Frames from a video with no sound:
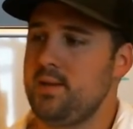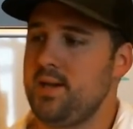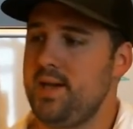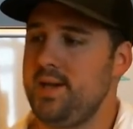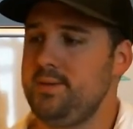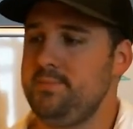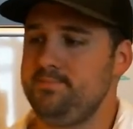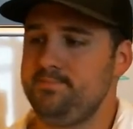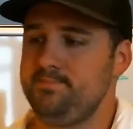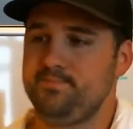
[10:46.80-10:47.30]

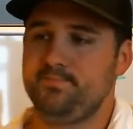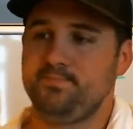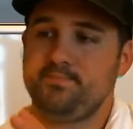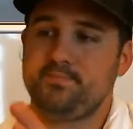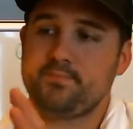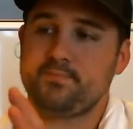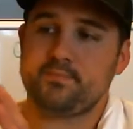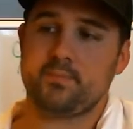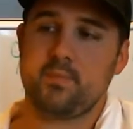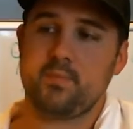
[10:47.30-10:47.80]
Okay.
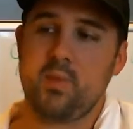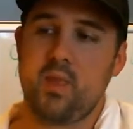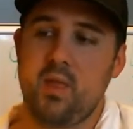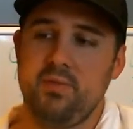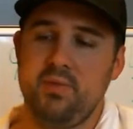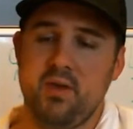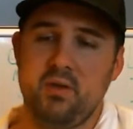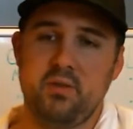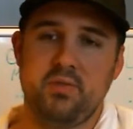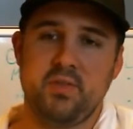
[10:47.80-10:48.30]

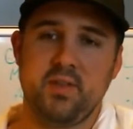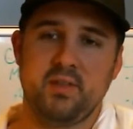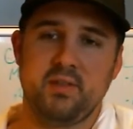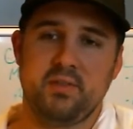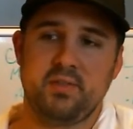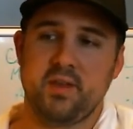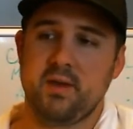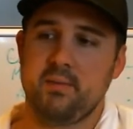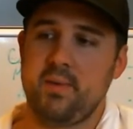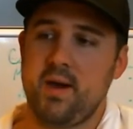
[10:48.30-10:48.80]
The other thing to
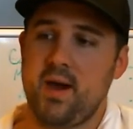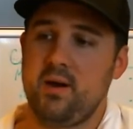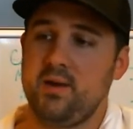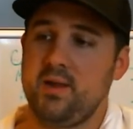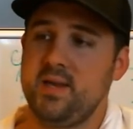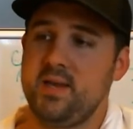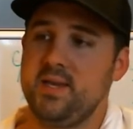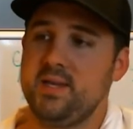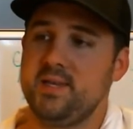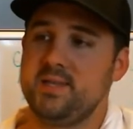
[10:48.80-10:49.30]
think
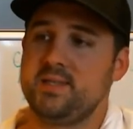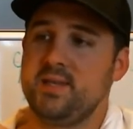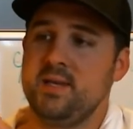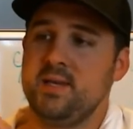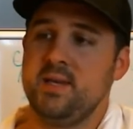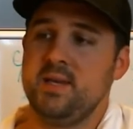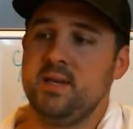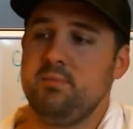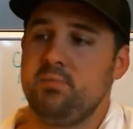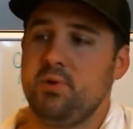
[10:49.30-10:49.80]
about is
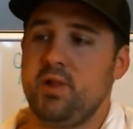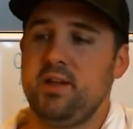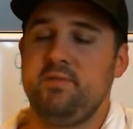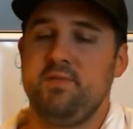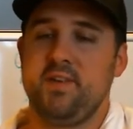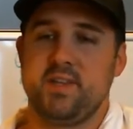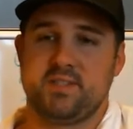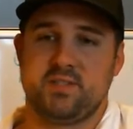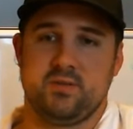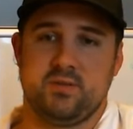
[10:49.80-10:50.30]
blood
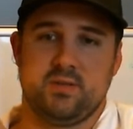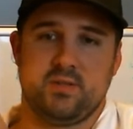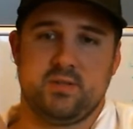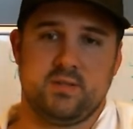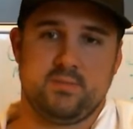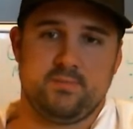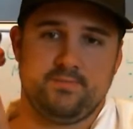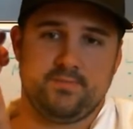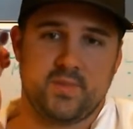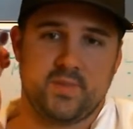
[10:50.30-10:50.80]

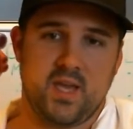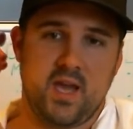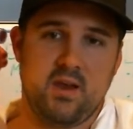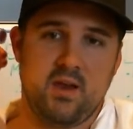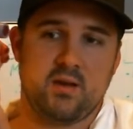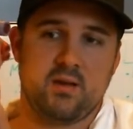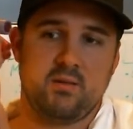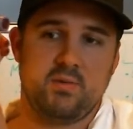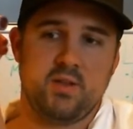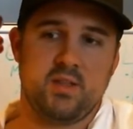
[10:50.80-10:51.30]
vessels. Okay,
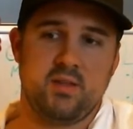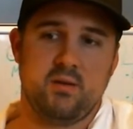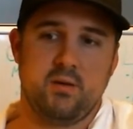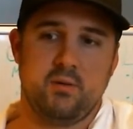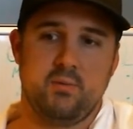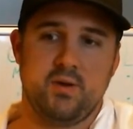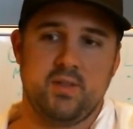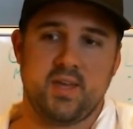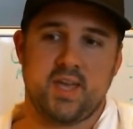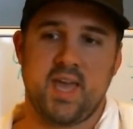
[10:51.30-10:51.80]
you're going to be
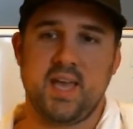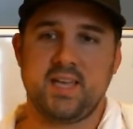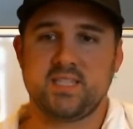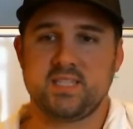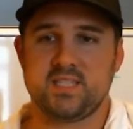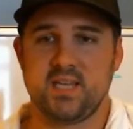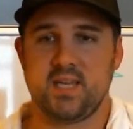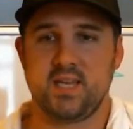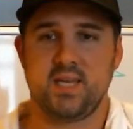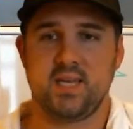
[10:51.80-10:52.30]
dealing with a case
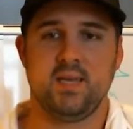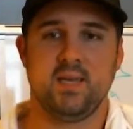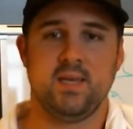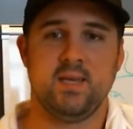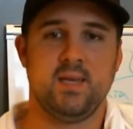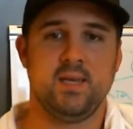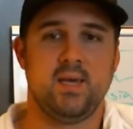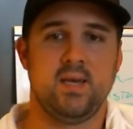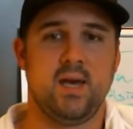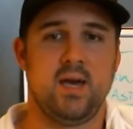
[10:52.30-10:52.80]
study
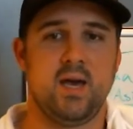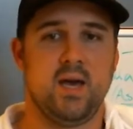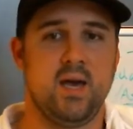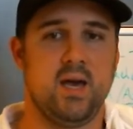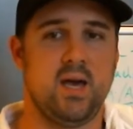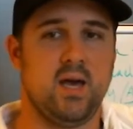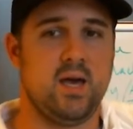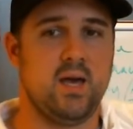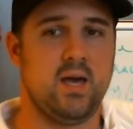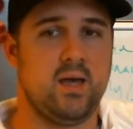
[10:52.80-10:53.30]

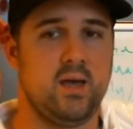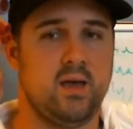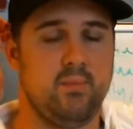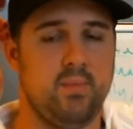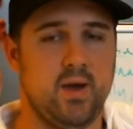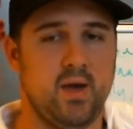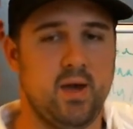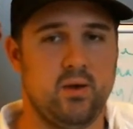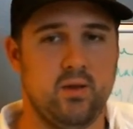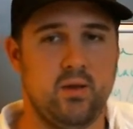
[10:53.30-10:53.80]

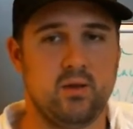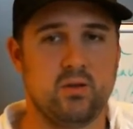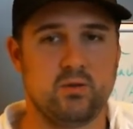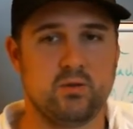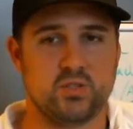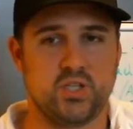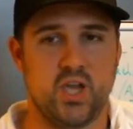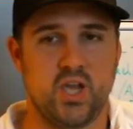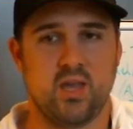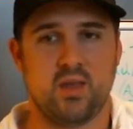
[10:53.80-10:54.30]
about
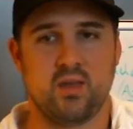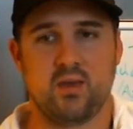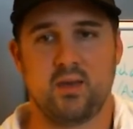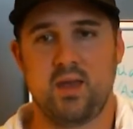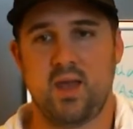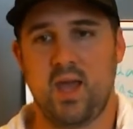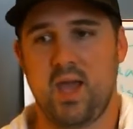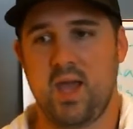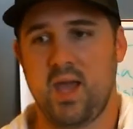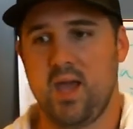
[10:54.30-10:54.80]
Uncle Jake,
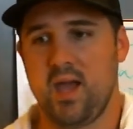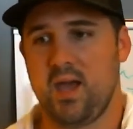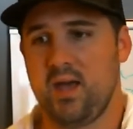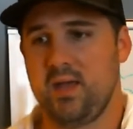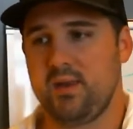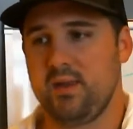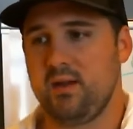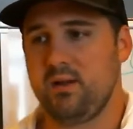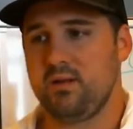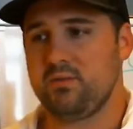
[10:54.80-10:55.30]

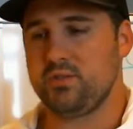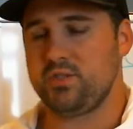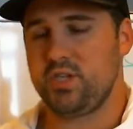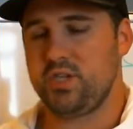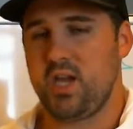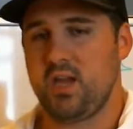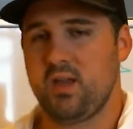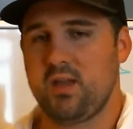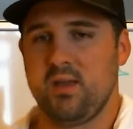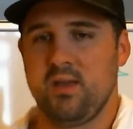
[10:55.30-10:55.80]
and Uncle
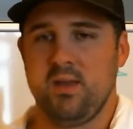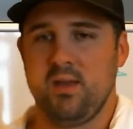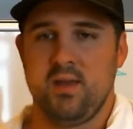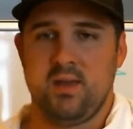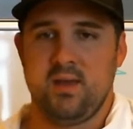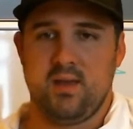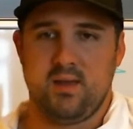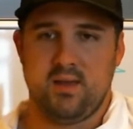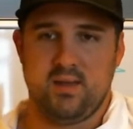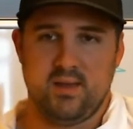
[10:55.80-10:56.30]
Jake
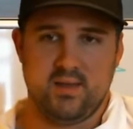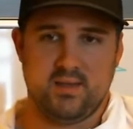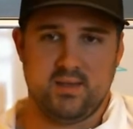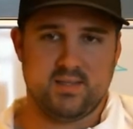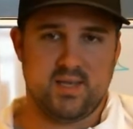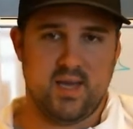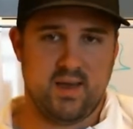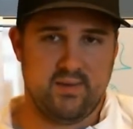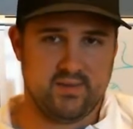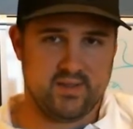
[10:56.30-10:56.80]

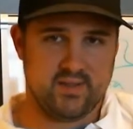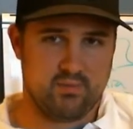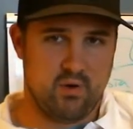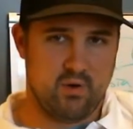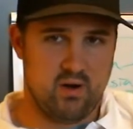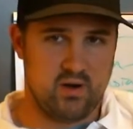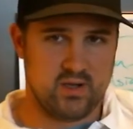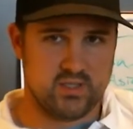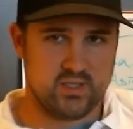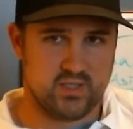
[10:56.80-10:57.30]
is having some
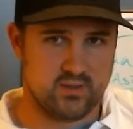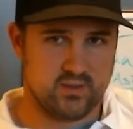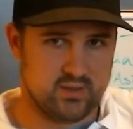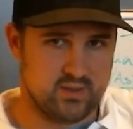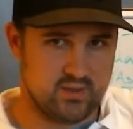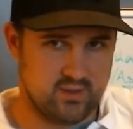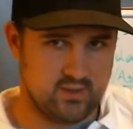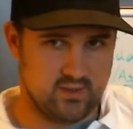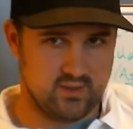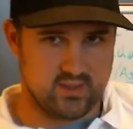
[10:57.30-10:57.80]
heart
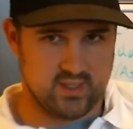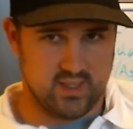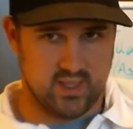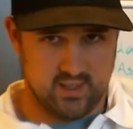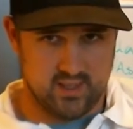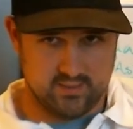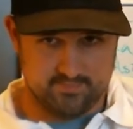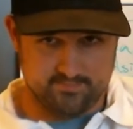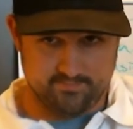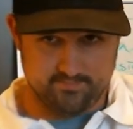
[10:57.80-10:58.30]
issues, it looks
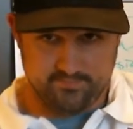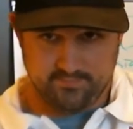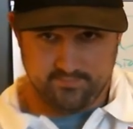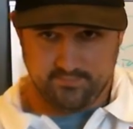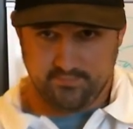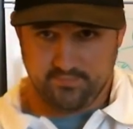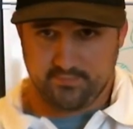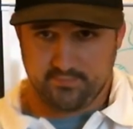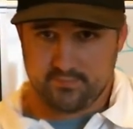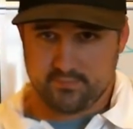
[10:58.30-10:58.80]
like.
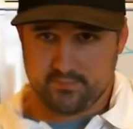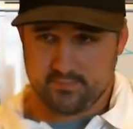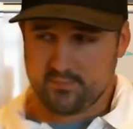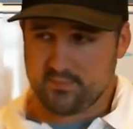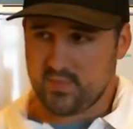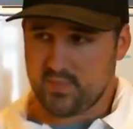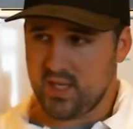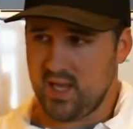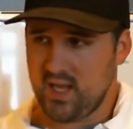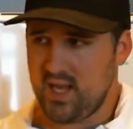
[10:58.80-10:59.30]

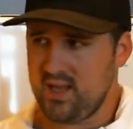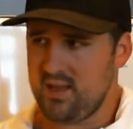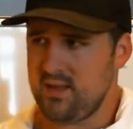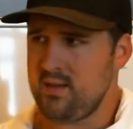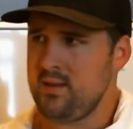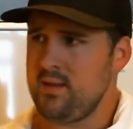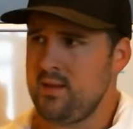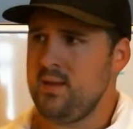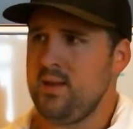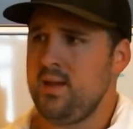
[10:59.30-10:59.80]
Okay,
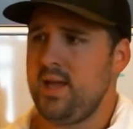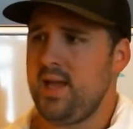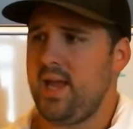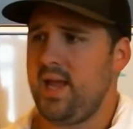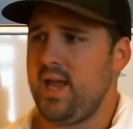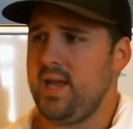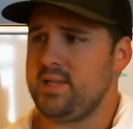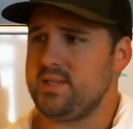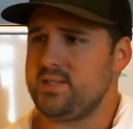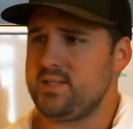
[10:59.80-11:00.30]

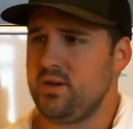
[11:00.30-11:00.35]
and